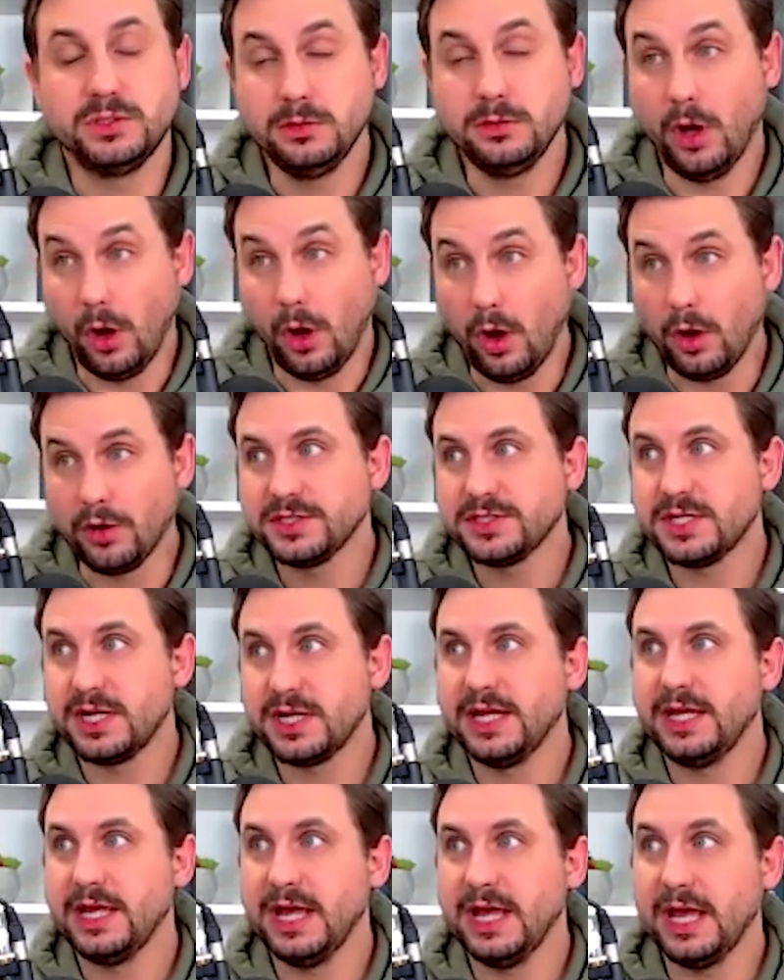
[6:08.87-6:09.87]

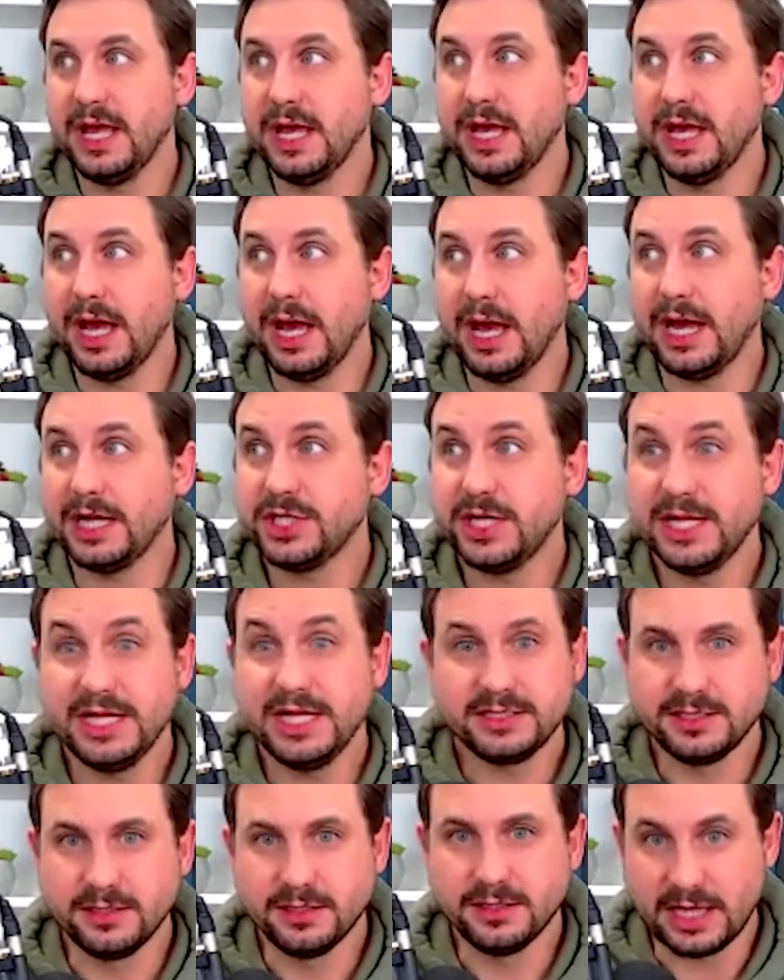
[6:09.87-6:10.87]
honestly, actually
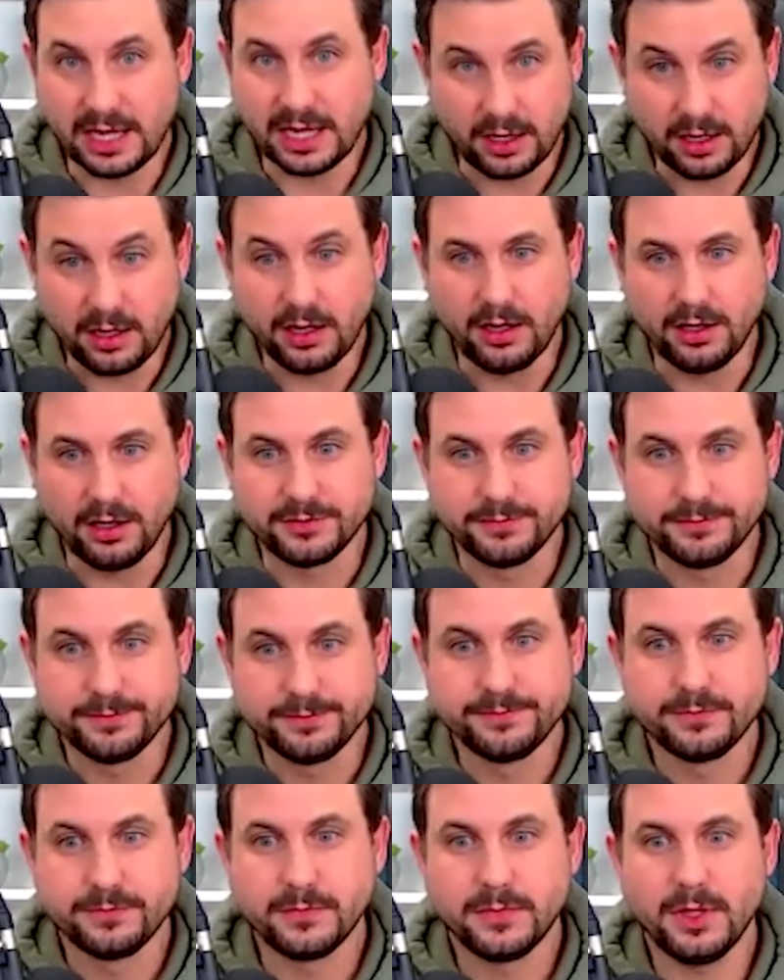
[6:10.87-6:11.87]
isn't that hard
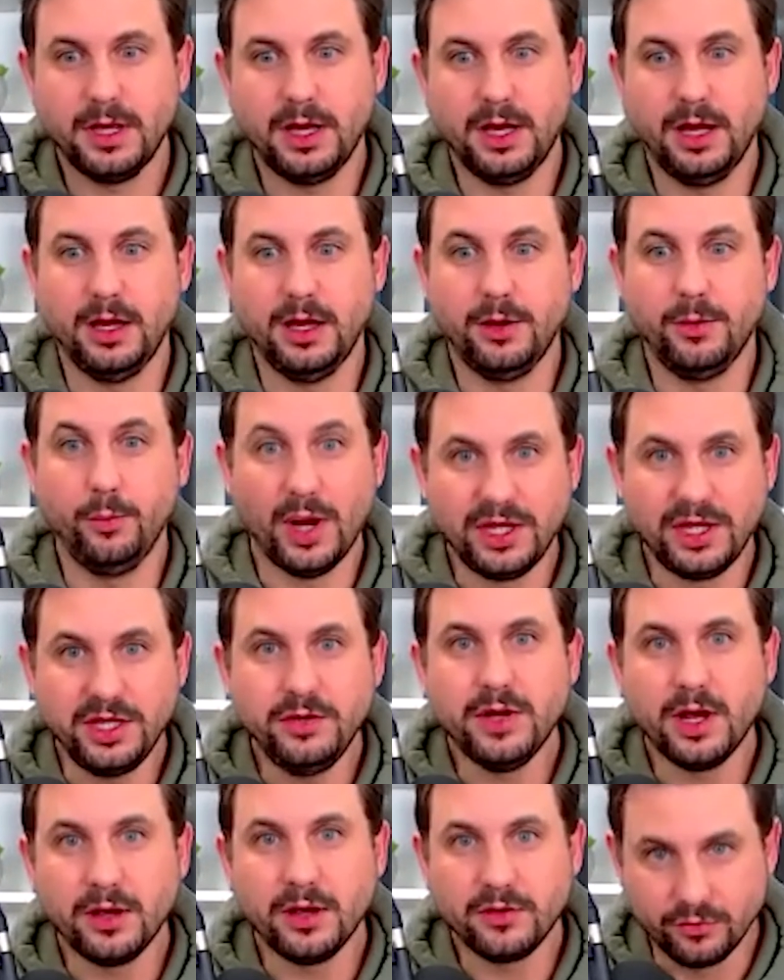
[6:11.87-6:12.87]
when you
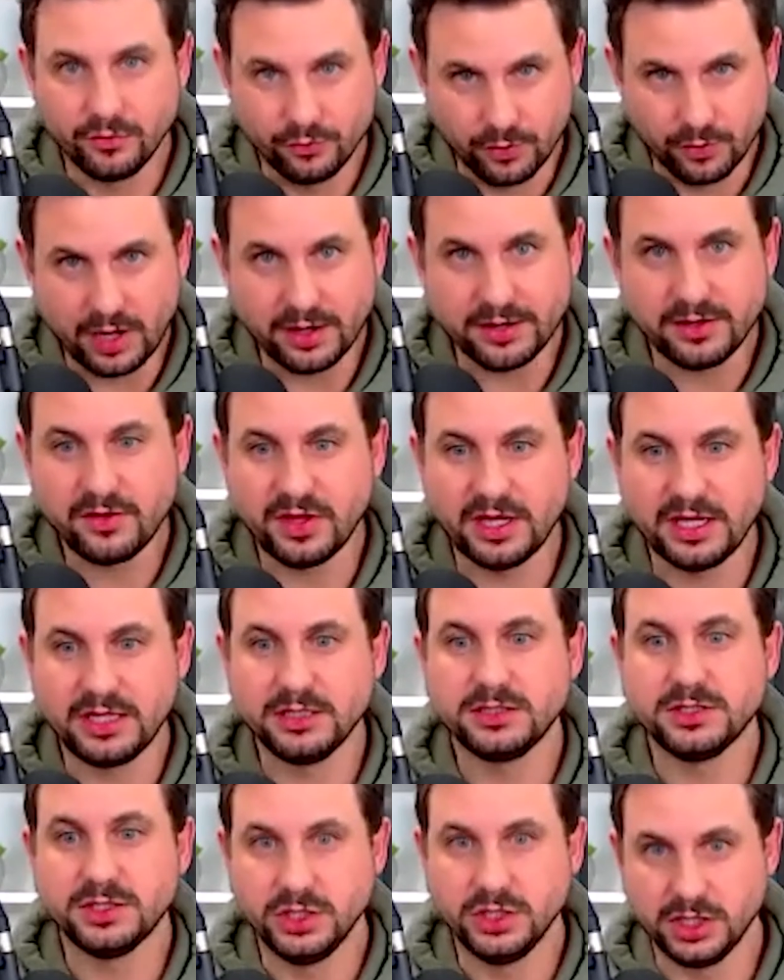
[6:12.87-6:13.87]
know the right
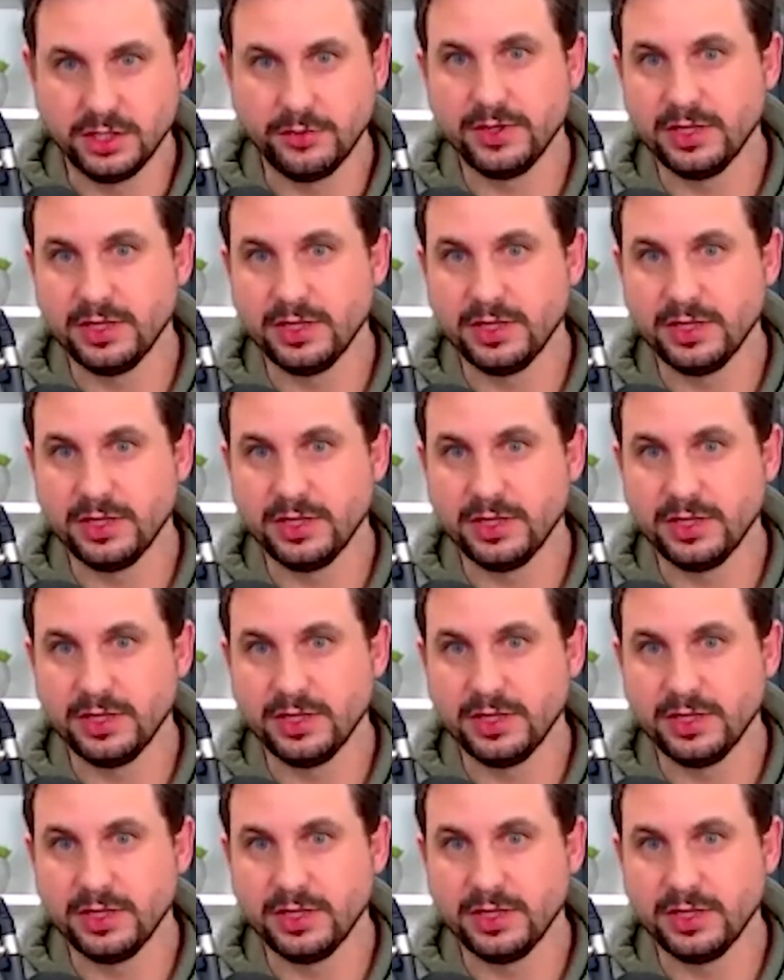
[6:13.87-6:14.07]
things to do in